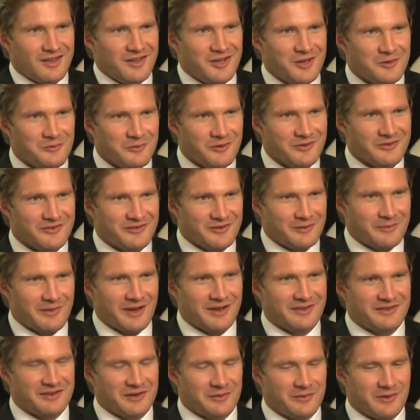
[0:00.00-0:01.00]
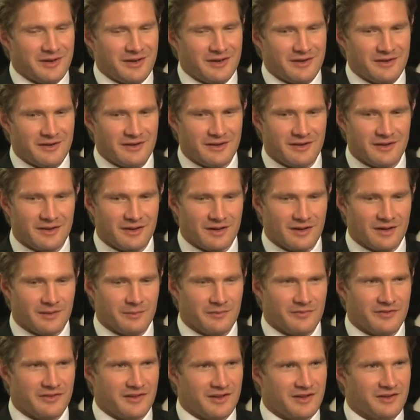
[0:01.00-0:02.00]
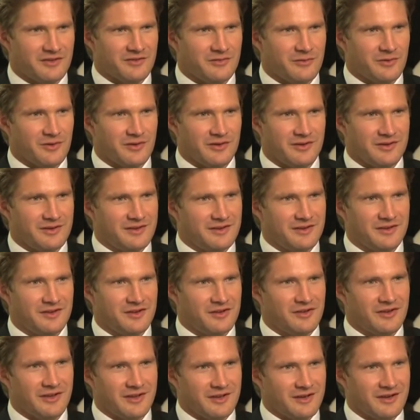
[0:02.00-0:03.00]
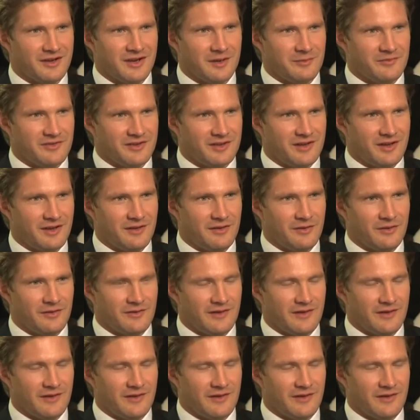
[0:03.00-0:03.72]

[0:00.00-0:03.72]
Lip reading: Yeah, it was amazing when things really click and come together,